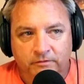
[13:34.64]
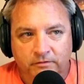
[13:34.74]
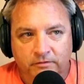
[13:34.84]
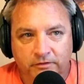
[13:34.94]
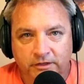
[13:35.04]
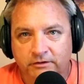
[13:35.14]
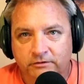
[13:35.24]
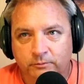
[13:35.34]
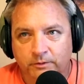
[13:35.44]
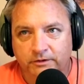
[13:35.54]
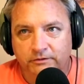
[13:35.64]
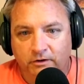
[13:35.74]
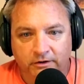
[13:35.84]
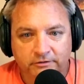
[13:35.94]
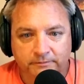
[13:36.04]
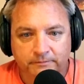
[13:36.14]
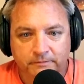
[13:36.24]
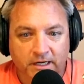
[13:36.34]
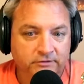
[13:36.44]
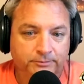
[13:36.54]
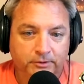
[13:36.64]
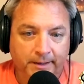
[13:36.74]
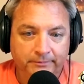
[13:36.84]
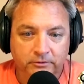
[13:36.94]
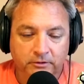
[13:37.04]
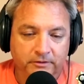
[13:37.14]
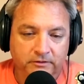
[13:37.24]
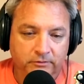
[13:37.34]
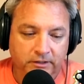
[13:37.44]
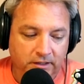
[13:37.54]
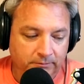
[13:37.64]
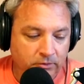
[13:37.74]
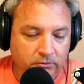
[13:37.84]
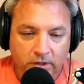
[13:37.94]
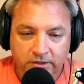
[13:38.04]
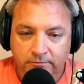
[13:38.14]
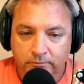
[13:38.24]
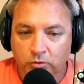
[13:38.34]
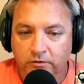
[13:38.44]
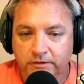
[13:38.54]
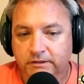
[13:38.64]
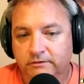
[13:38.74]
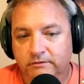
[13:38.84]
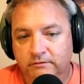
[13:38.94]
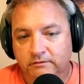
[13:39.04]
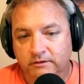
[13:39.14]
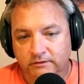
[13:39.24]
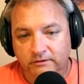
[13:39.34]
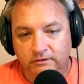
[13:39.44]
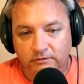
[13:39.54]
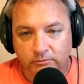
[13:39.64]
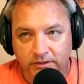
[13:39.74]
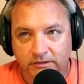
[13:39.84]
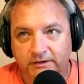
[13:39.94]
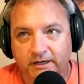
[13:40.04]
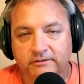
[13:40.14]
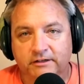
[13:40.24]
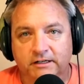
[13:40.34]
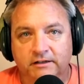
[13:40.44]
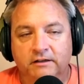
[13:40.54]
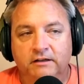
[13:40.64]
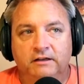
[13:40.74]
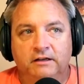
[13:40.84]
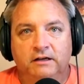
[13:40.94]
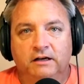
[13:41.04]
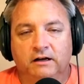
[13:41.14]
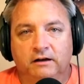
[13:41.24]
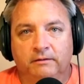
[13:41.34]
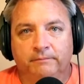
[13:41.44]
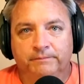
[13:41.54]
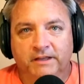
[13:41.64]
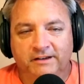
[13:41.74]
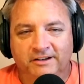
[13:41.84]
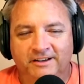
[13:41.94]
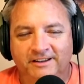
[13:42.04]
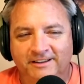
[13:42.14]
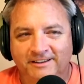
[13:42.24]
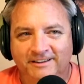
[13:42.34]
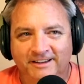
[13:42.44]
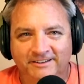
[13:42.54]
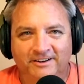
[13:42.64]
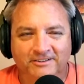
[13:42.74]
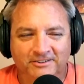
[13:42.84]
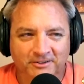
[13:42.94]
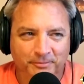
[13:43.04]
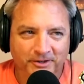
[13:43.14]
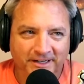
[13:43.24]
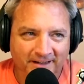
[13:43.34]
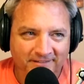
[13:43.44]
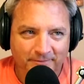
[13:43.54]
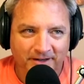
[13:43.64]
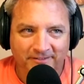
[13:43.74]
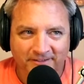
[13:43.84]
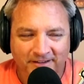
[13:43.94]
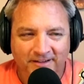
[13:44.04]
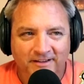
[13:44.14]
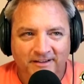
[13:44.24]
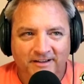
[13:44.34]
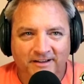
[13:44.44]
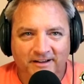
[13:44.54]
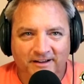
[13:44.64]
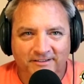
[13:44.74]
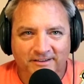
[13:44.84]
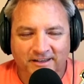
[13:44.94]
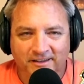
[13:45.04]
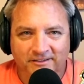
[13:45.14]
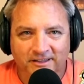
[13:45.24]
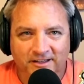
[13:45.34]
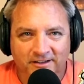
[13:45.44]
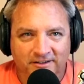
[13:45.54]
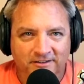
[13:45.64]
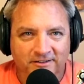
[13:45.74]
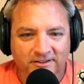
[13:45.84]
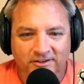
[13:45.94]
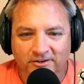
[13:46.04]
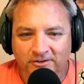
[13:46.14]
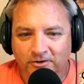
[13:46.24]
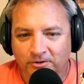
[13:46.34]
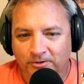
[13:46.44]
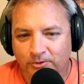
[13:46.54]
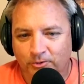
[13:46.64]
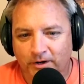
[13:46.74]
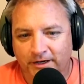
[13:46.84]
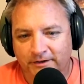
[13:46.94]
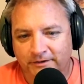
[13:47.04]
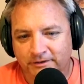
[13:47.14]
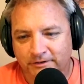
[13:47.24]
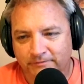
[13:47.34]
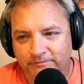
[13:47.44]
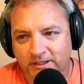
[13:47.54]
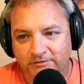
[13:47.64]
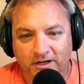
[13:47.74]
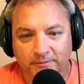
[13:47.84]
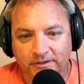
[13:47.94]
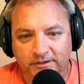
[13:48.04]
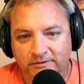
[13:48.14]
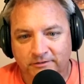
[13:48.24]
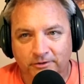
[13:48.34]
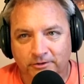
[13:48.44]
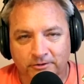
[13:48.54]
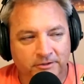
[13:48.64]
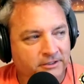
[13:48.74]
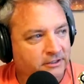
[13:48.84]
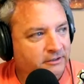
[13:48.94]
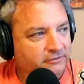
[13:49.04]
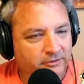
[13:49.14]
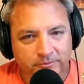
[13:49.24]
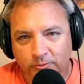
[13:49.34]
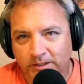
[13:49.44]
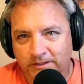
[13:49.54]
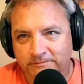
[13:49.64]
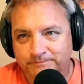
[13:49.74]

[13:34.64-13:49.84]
this was awesome. I subscribed to him because I was like, I'm going to watch more of these because these are really fascinating. He talks on the Bertcast about taking the young girl Greta, the environmentalist girl from Sweden,